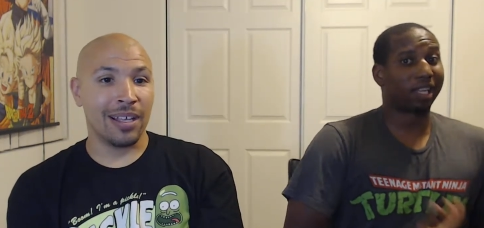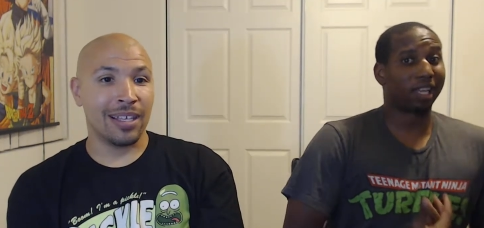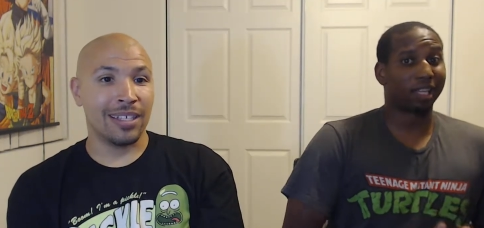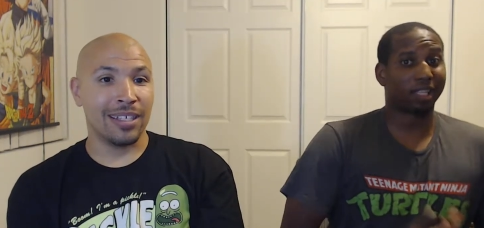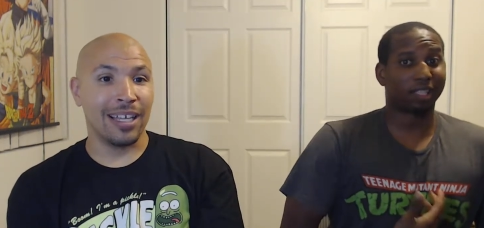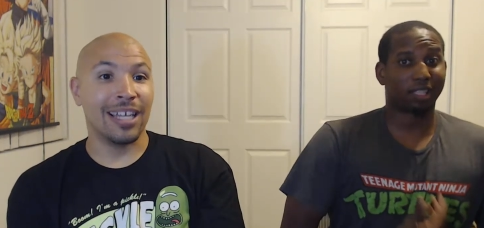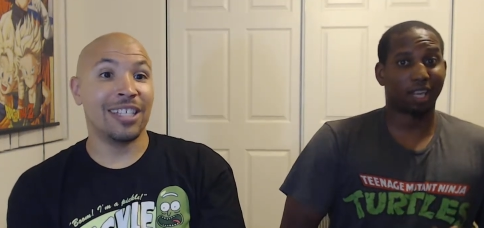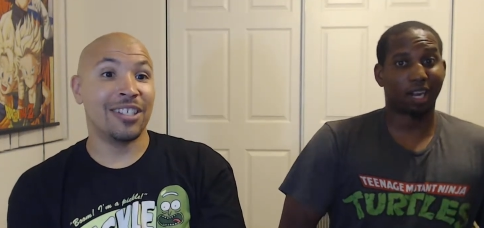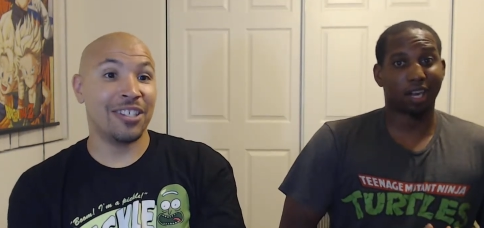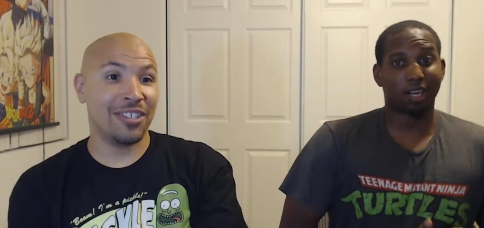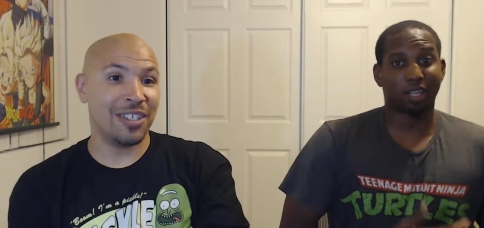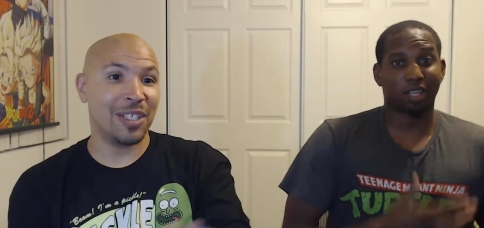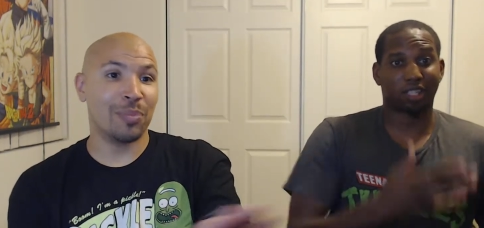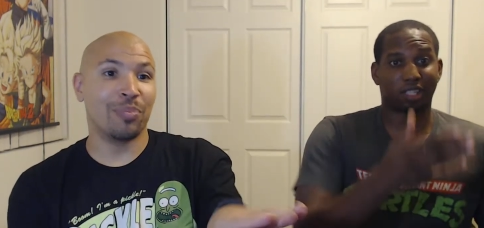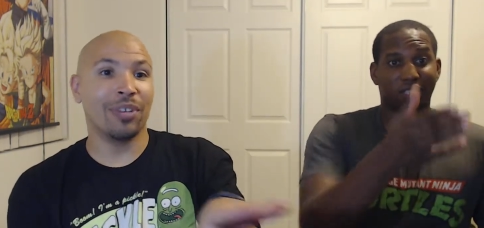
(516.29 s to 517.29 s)
Speaker 1: The kids in
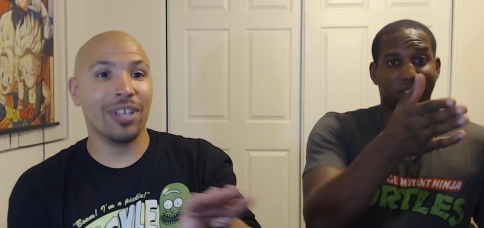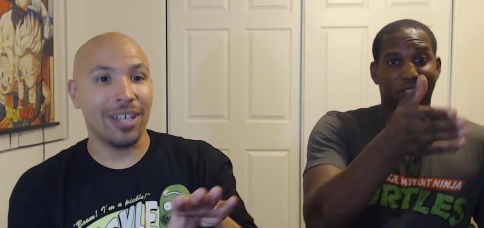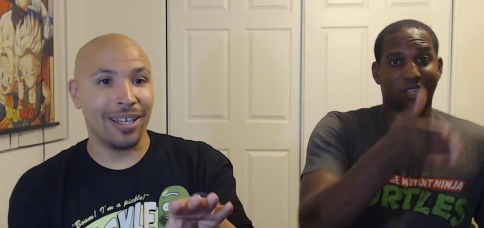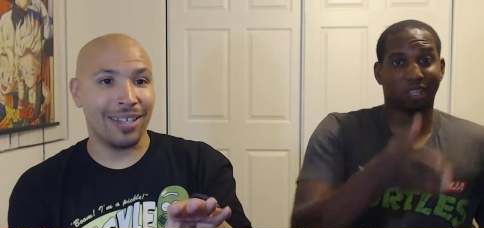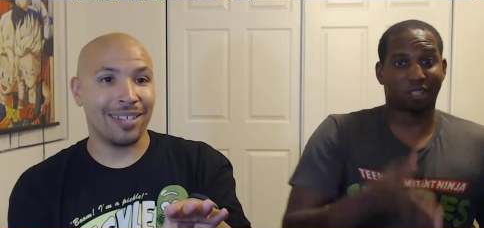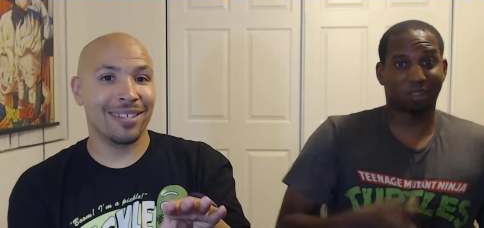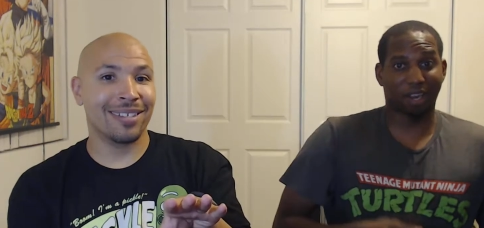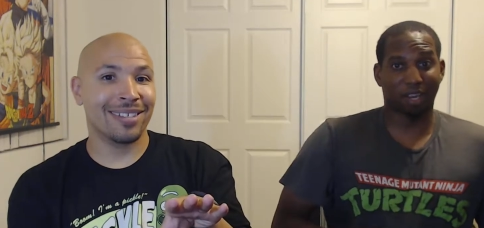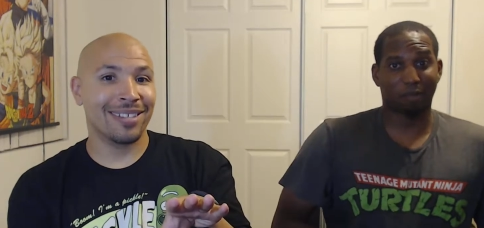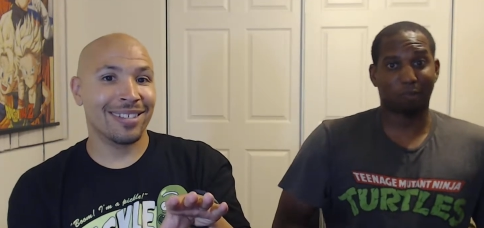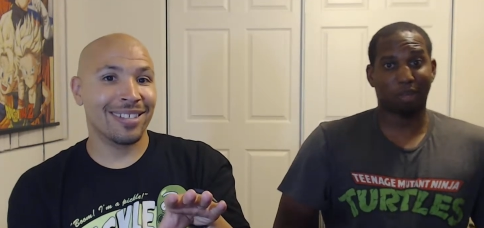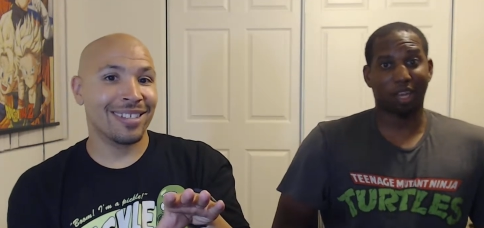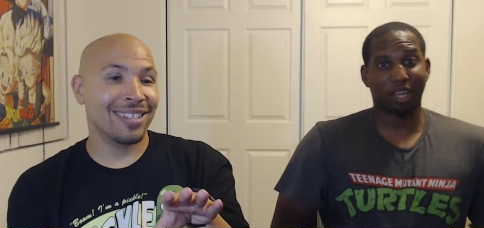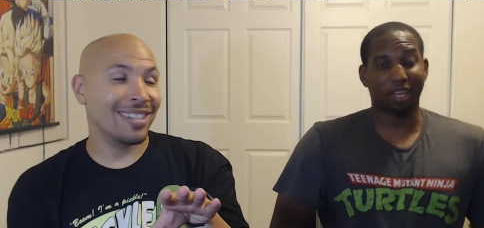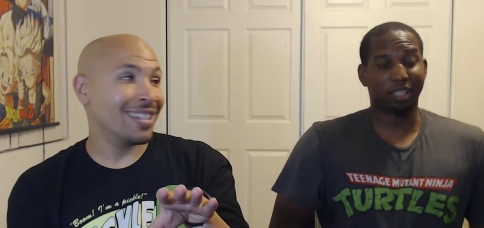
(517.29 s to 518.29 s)
there. She blood. There's trail of
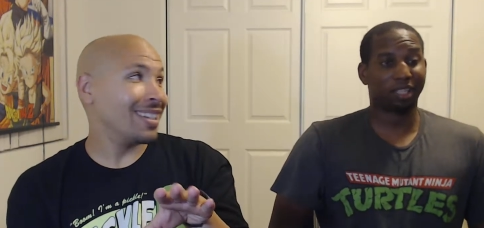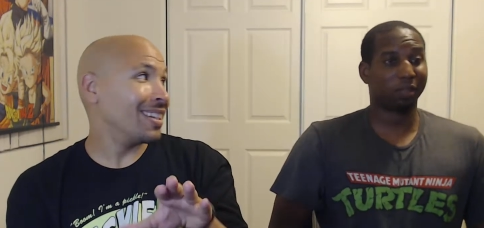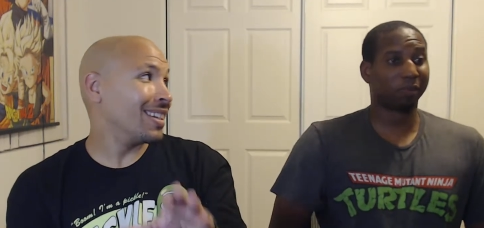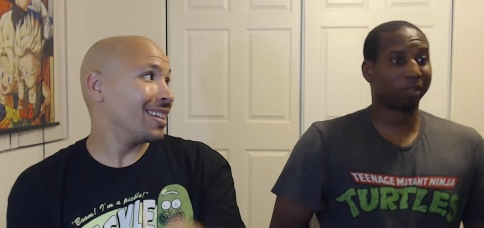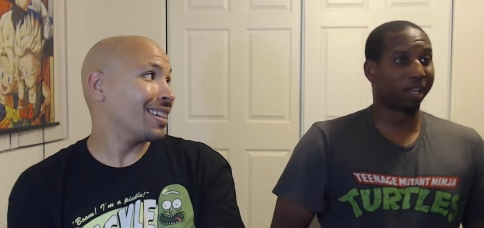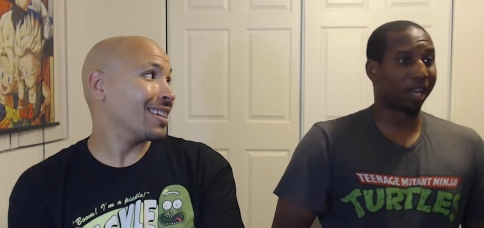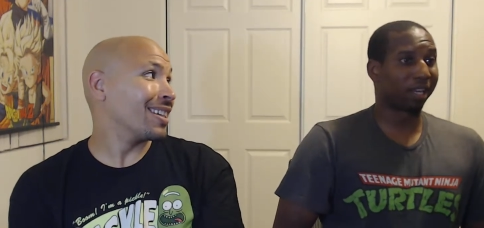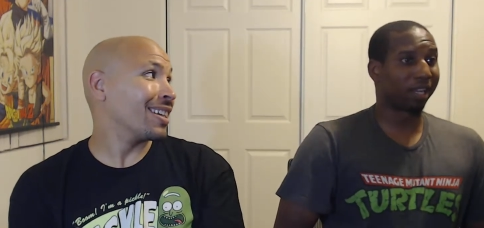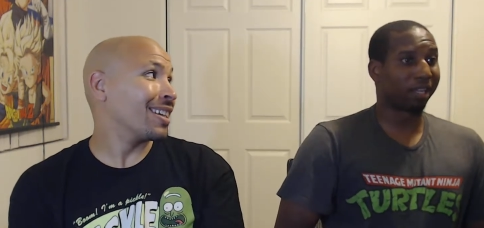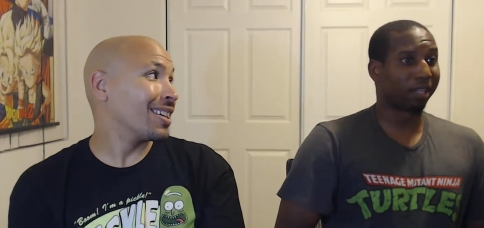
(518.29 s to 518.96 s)
blood, and she was like,